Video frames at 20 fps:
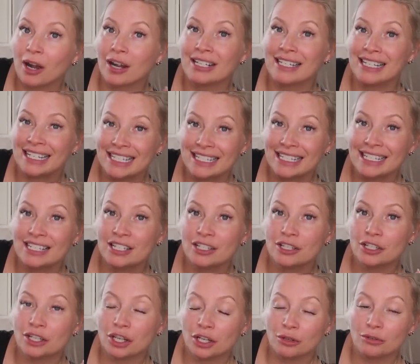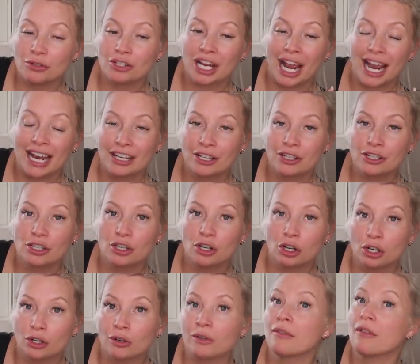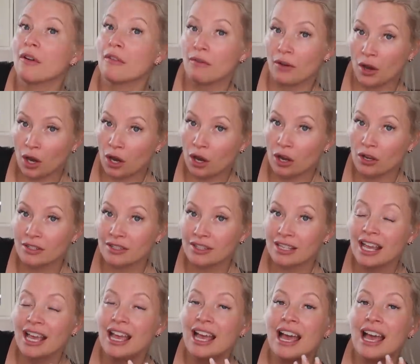I needed to change the colour of a vase.